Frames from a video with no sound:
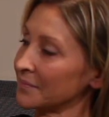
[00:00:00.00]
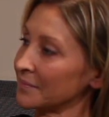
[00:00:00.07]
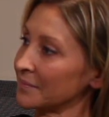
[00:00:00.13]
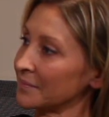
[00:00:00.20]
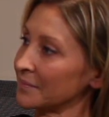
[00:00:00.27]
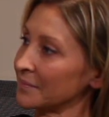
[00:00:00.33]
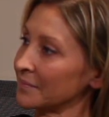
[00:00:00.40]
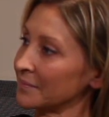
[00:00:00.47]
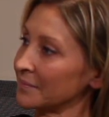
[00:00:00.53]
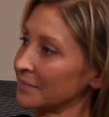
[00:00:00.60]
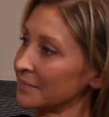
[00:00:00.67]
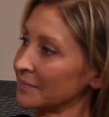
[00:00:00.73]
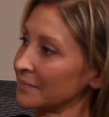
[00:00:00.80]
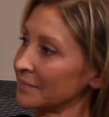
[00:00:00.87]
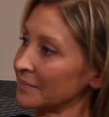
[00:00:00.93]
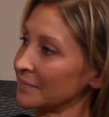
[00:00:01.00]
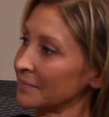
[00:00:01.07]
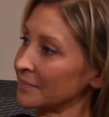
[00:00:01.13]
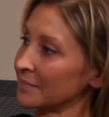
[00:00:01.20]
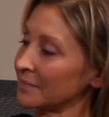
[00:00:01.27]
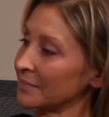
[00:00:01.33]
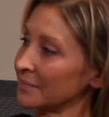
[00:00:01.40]

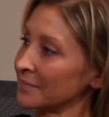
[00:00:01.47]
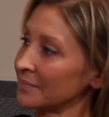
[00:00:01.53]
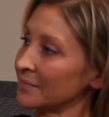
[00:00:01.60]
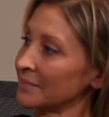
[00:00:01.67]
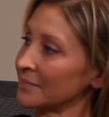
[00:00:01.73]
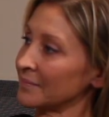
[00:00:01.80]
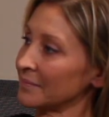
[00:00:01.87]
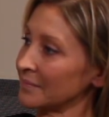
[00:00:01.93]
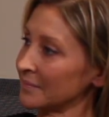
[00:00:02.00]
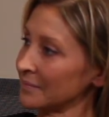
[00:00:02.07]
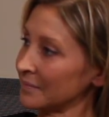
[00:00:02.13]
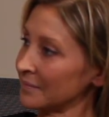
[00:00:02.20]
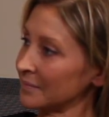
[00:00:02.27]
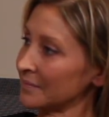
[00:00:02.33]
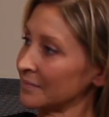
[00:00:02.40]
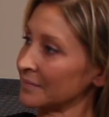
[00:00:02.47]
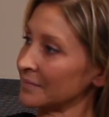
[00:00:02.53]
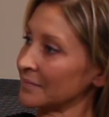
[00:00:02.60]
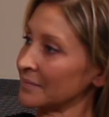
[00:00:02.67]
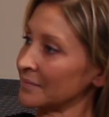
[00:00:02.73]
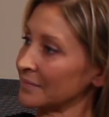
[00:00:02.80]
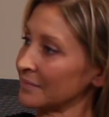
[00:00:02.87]

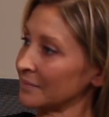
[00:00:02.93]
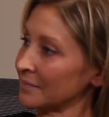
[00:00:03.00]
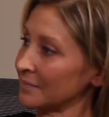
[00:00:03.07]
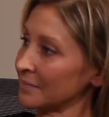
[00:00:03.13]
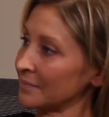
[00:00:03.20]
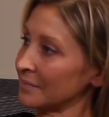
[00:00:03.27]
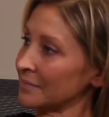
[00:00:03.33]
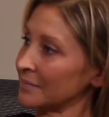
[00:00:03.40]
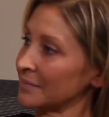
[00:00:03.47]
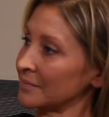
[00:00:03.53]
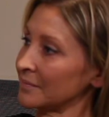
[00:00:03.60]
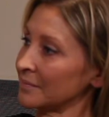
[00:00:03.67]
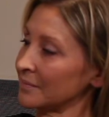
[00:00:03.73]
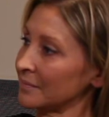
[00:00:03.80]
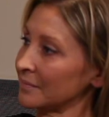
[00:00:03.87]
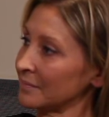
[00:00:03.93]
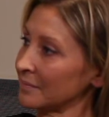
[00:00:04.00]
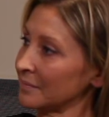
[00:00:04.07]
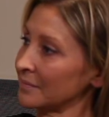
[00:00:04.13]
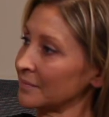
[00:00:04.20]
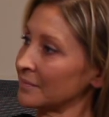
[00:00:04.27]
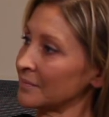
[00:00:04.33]

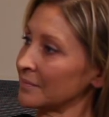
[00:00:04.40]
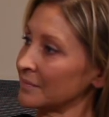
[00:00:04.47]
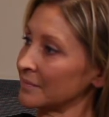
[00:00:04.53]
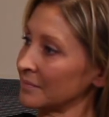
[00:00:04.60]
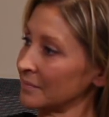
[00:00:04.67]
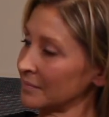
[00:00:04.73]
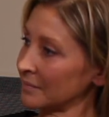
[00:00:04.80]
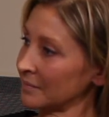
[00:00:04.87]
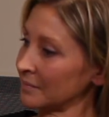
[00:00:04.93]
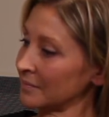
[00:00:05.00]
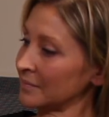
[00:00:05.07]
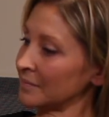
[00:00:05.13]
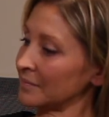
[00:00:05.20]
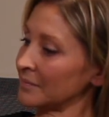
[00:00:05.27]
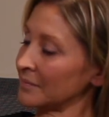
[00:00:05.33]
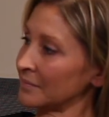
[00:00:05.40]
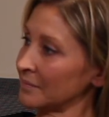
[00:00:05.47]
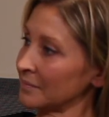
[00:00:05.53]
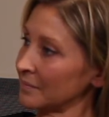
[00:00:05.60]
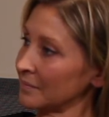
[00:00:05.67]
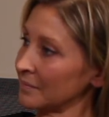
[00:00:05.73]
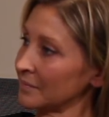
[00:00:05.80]

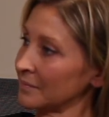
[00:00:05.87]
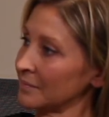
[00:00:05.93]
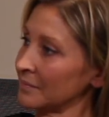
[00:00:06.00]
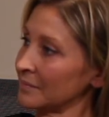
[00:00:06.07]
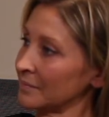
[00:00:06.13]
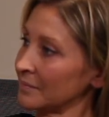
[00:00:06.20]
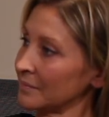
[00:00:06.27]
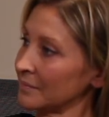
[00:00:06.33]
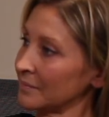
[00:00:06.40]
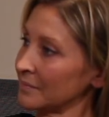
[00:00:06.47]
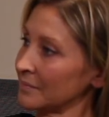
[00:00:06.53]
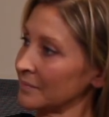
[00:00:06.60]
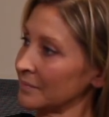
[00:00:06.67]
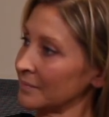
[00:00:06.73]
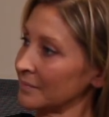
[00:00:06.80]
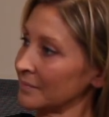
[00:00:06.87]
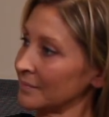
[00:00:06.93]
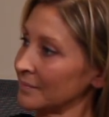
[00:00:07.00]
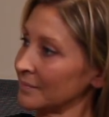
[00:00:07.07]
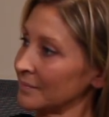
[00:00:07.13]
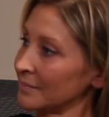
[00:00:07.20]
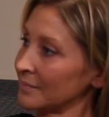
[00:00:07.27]

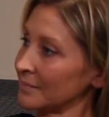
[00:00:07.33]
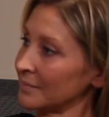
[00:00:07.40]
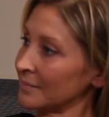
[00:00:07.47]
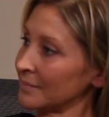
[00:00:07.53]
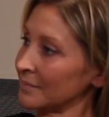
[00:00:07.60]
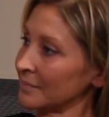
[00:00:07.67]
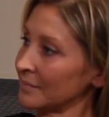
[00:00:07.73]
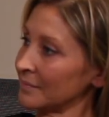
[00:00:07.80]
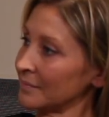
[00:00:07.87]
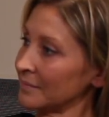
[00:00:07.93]
No words are spoken by the person on screen.